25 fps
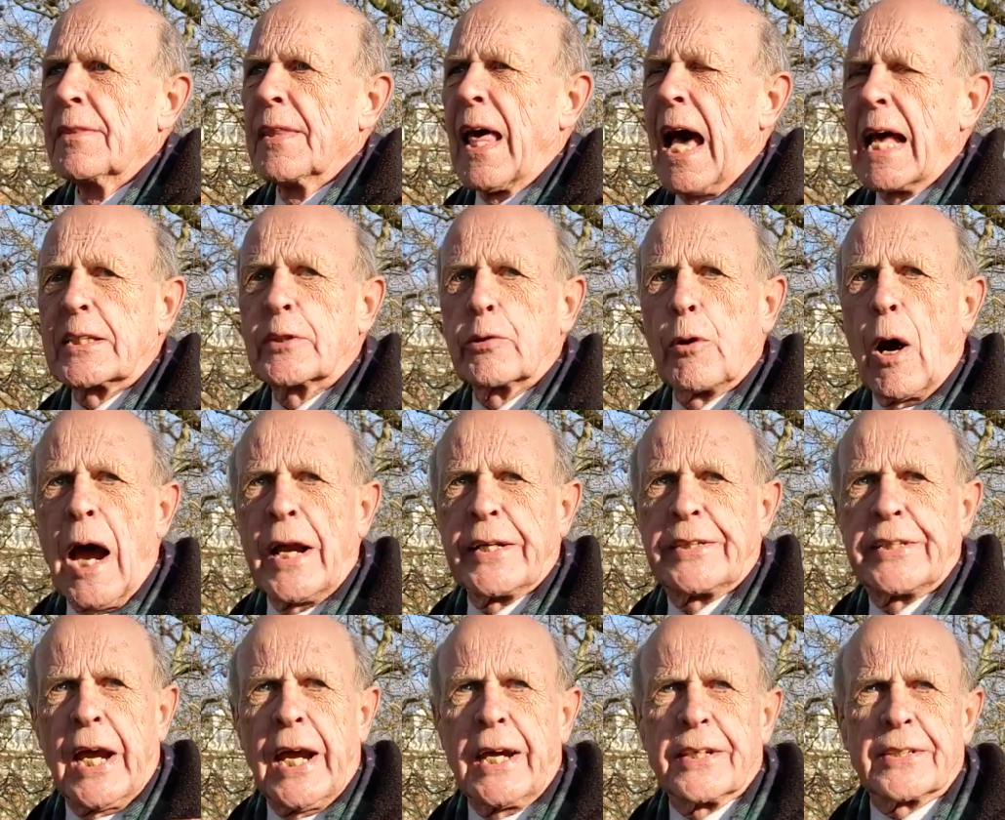That's
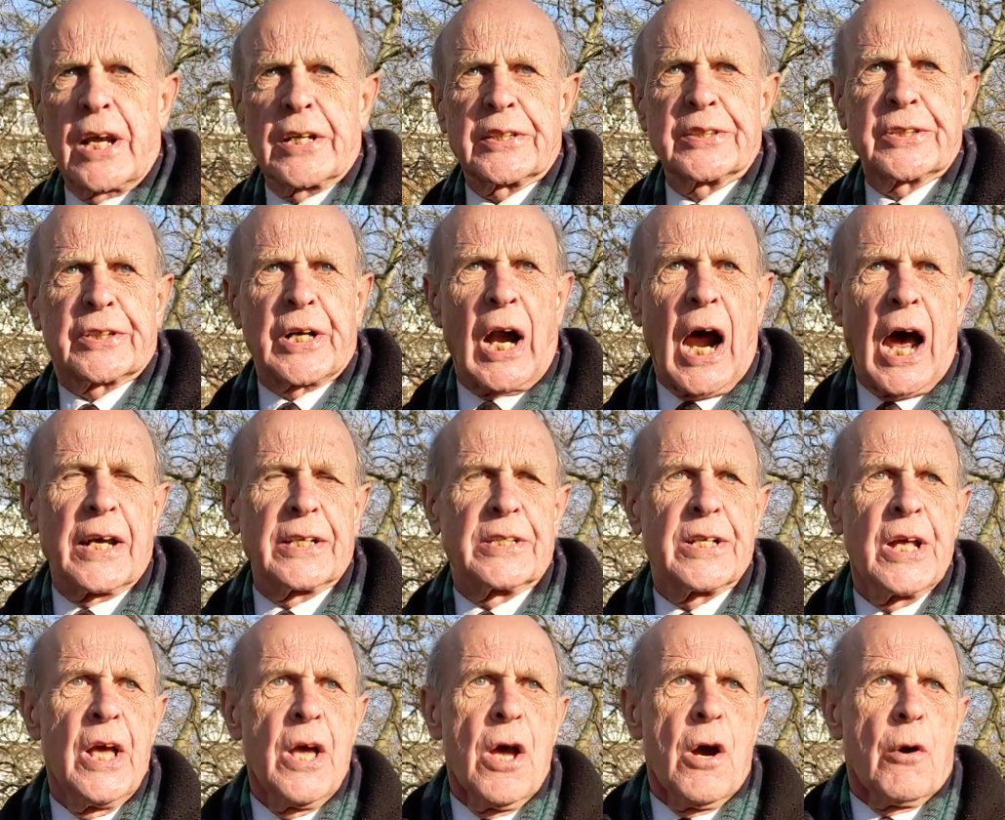why Jesus
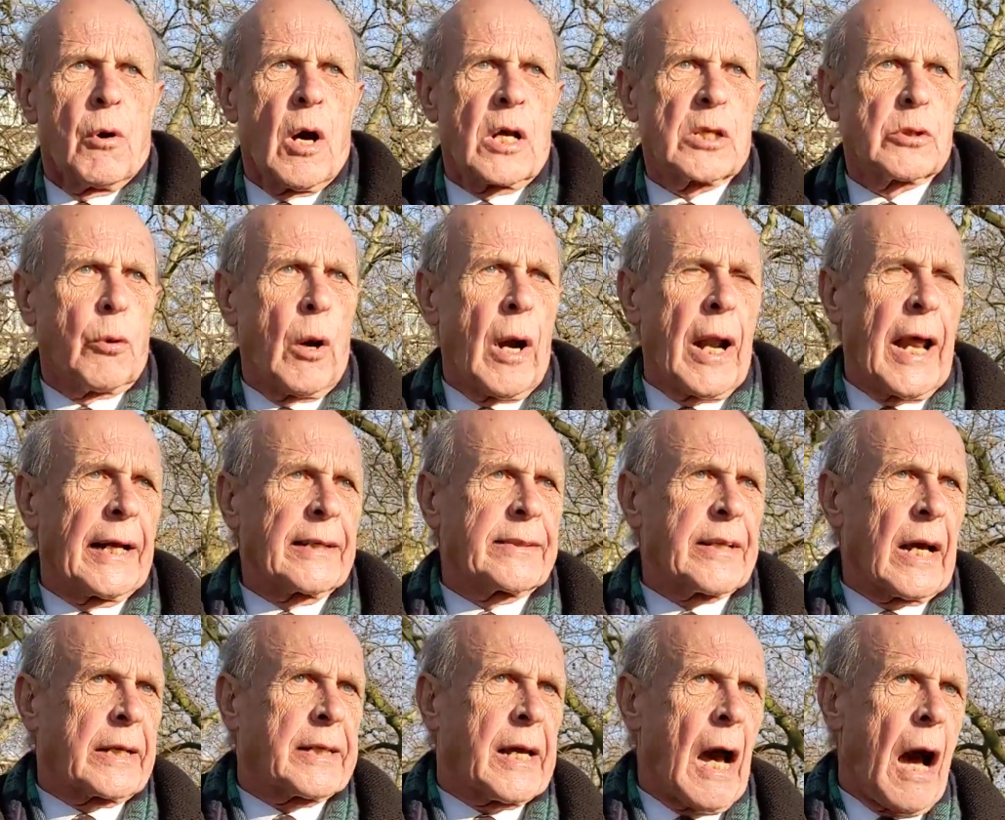Christ was
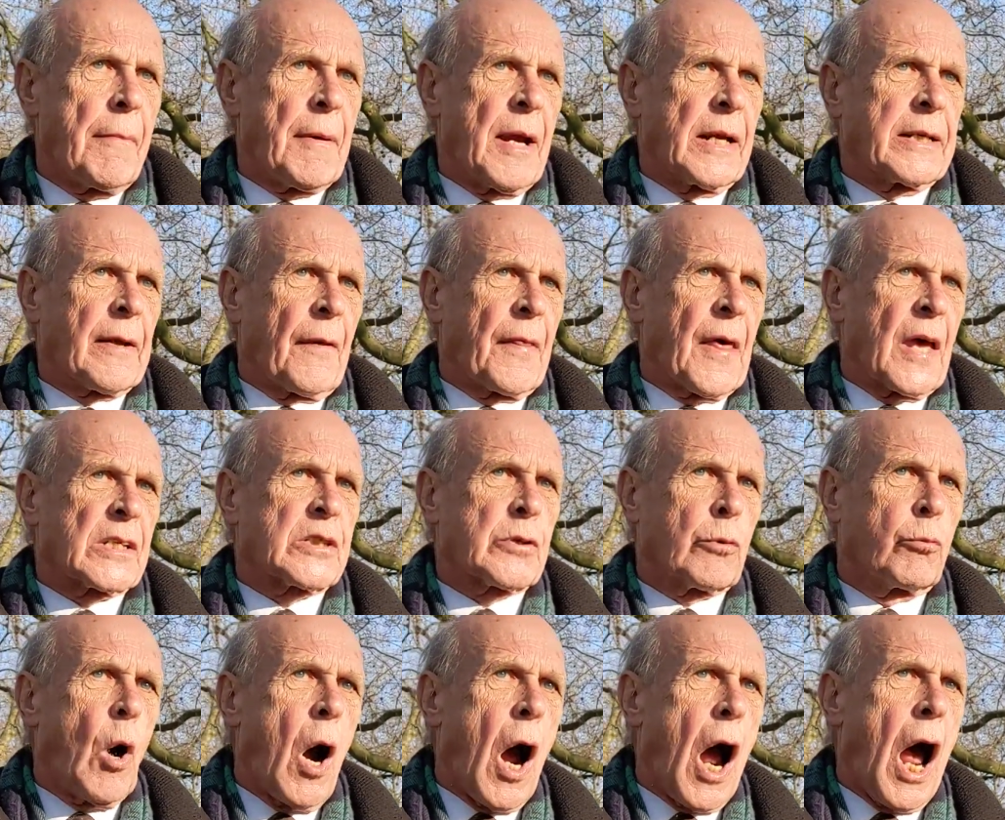willing to come into
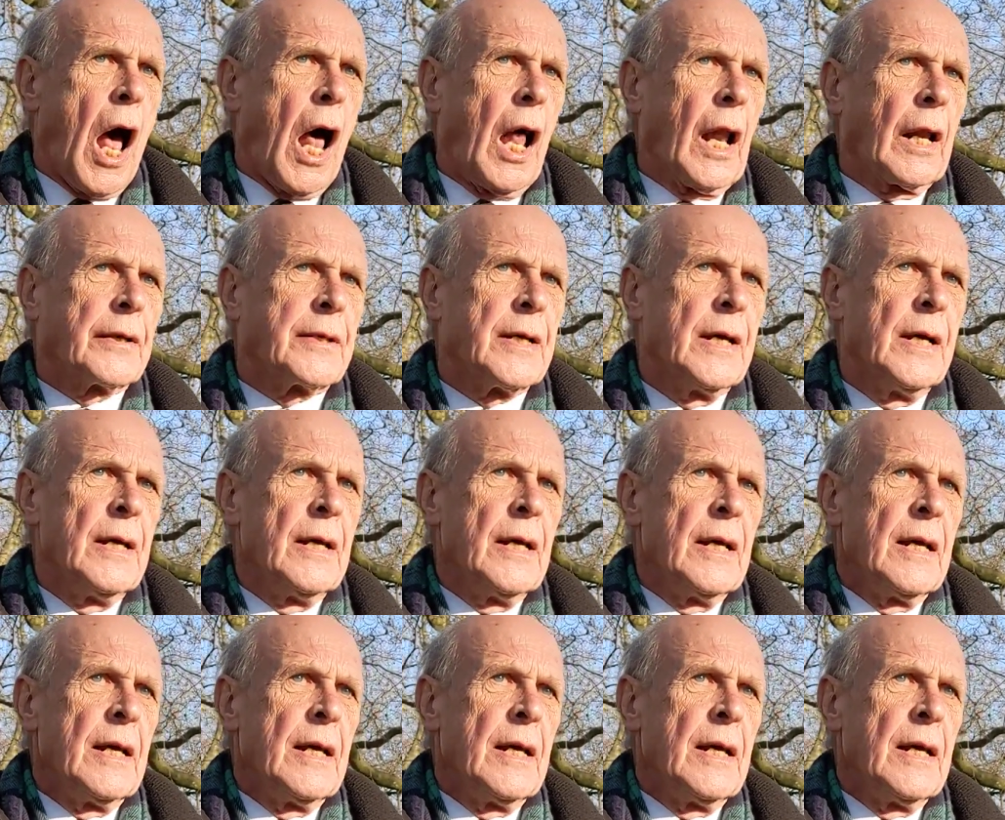this world